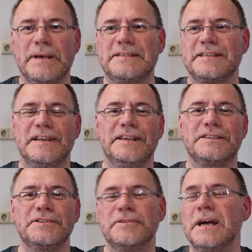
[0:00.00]

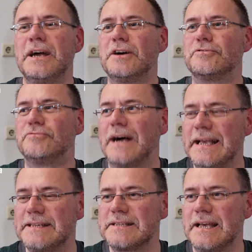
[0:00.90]
basically, to
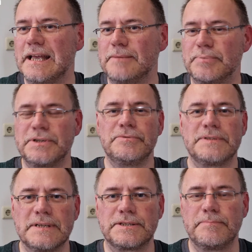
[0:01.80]
write and
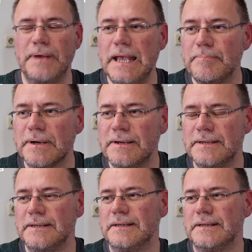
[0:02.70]
produce such a paper